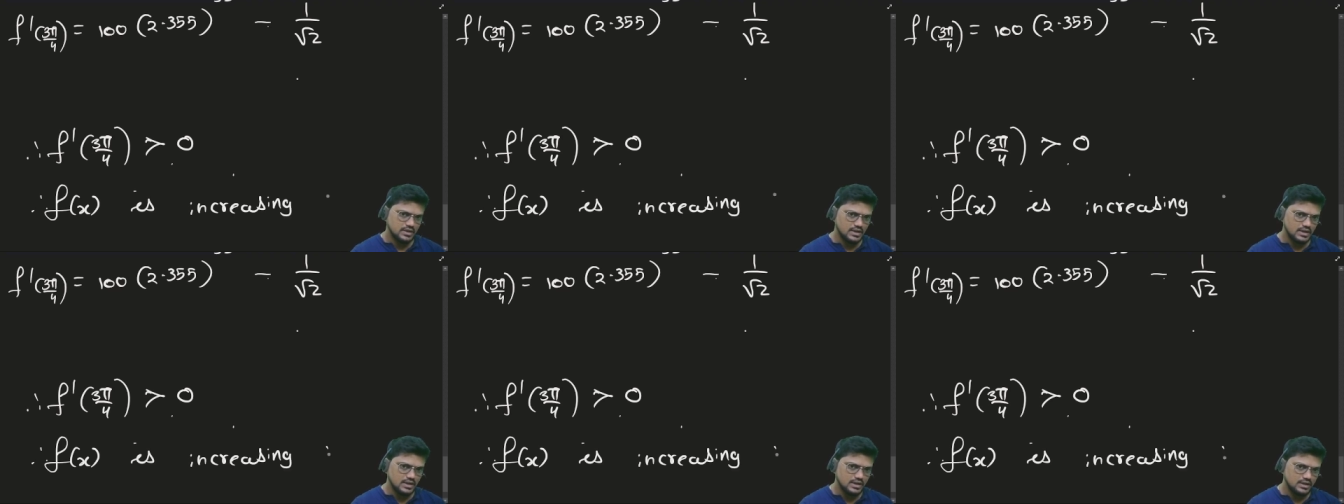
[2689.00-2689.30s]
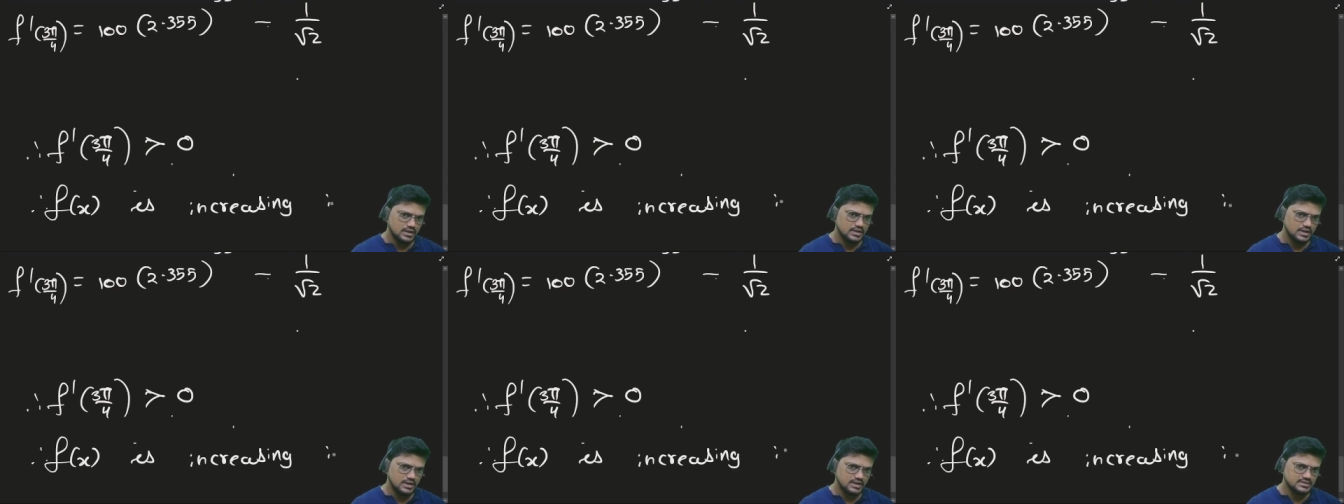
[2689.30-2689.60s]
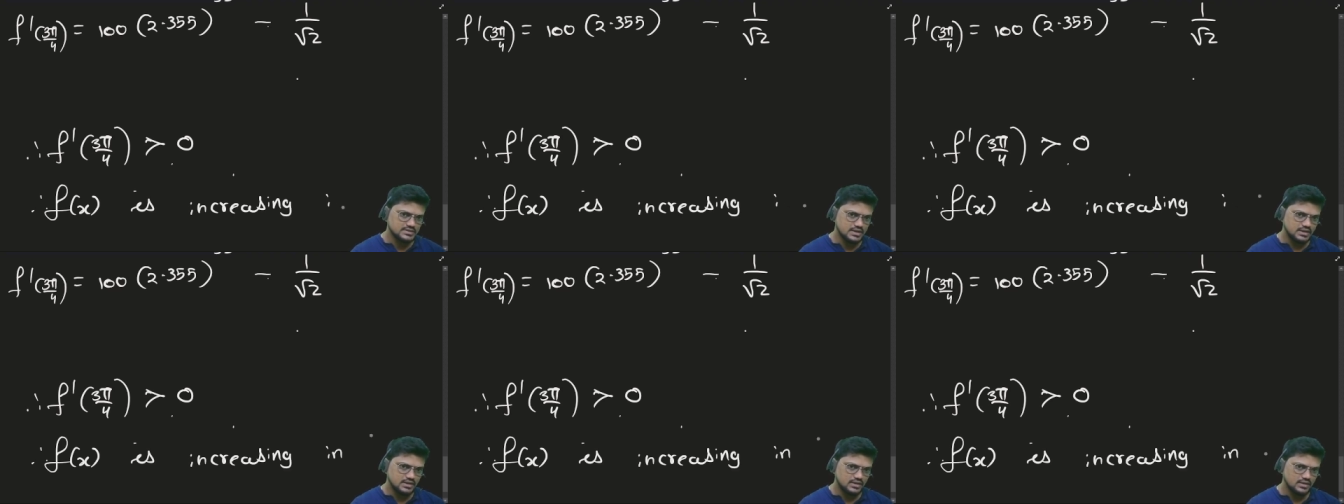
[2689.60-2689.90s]

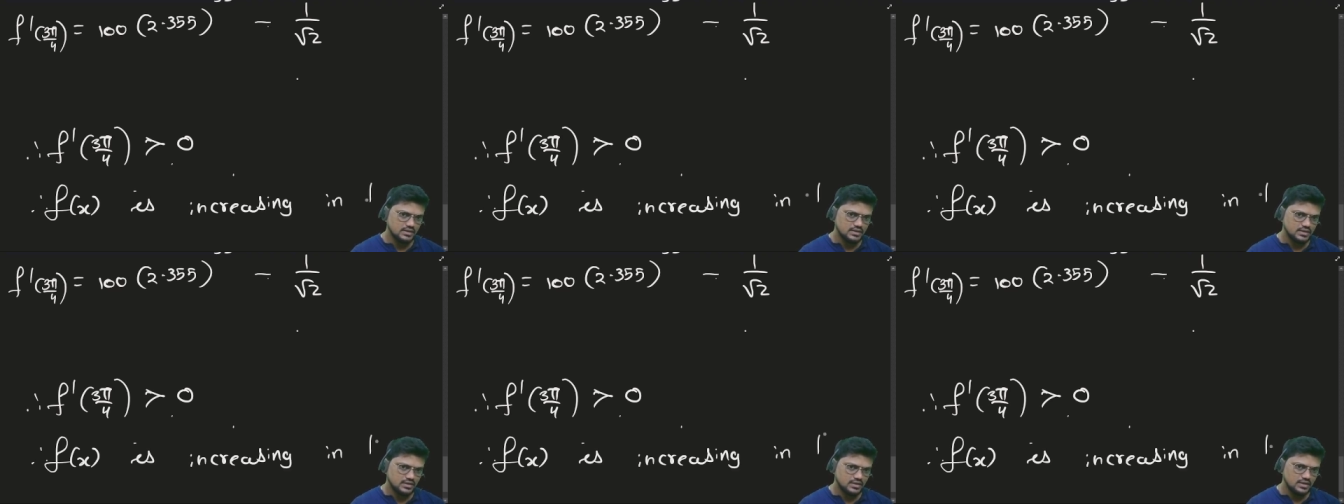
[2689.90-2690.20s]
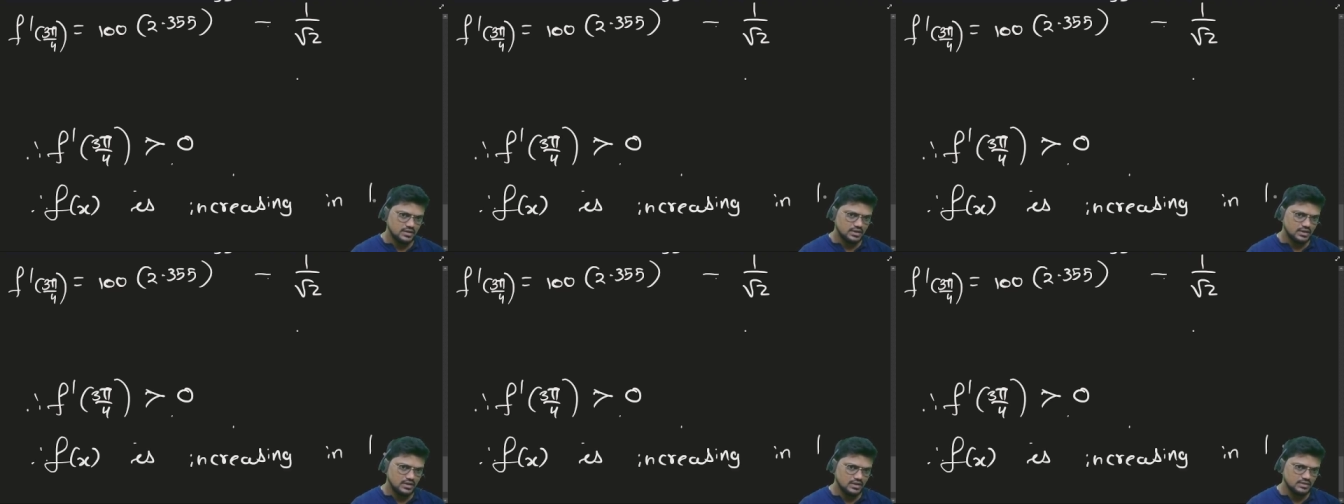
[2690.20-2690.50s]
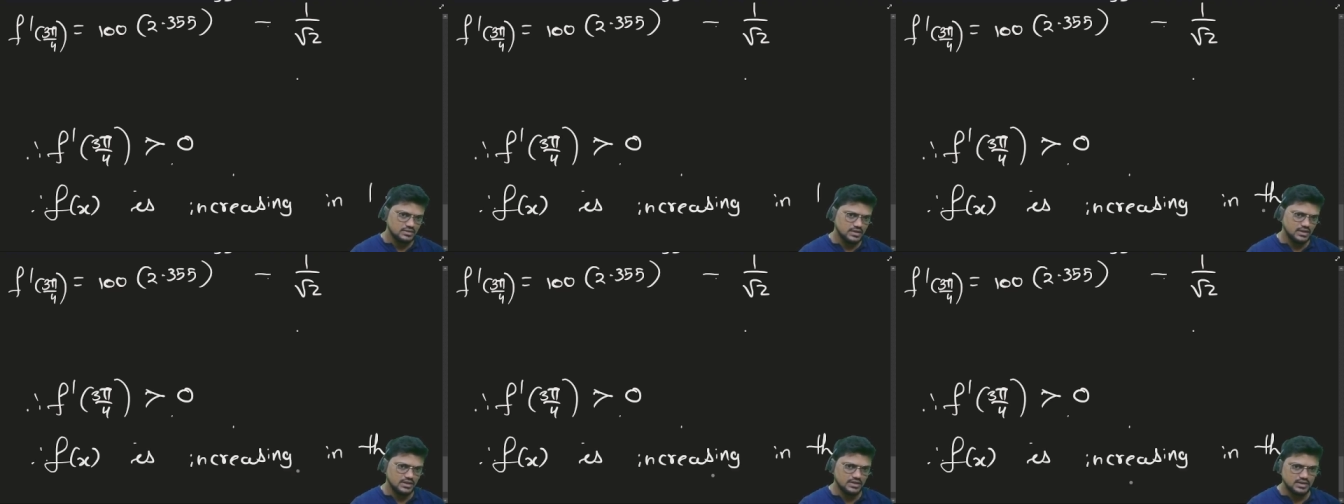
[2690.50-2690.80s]
Increasing
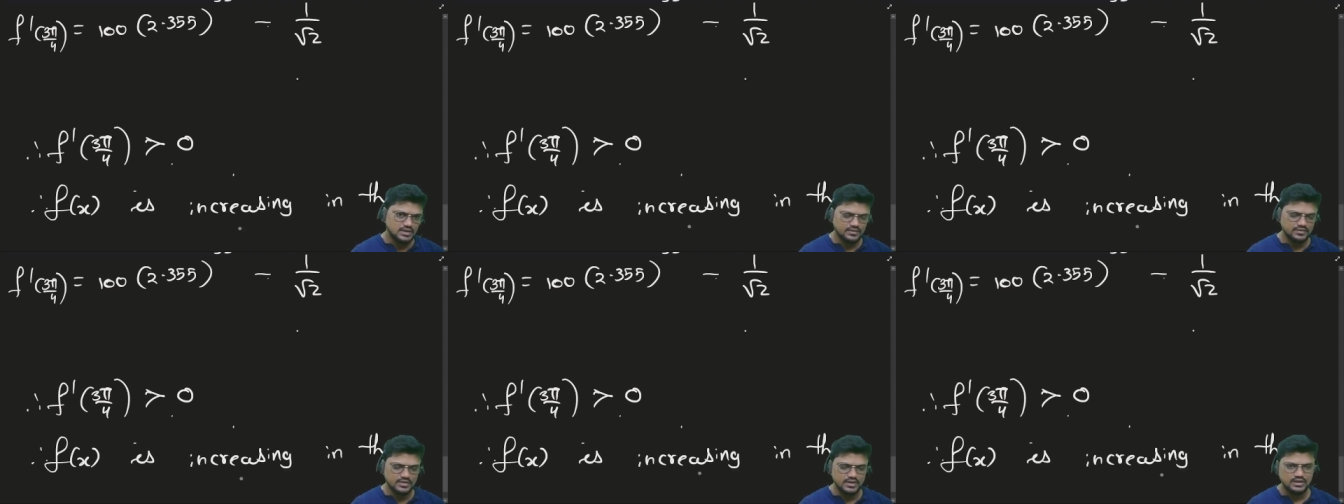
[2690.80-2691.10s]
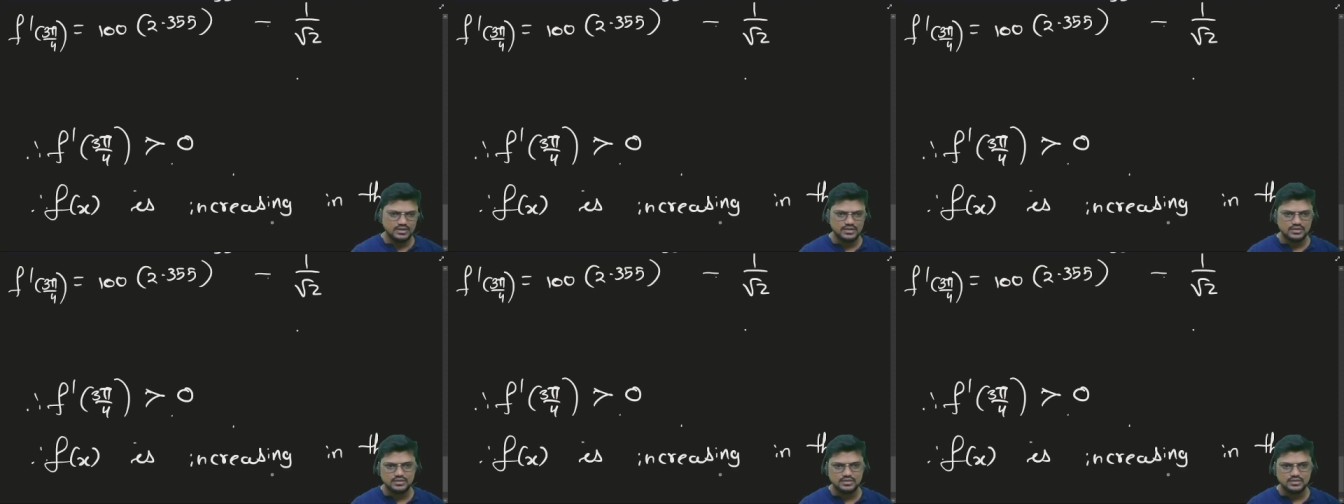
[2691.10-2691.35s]
in the interval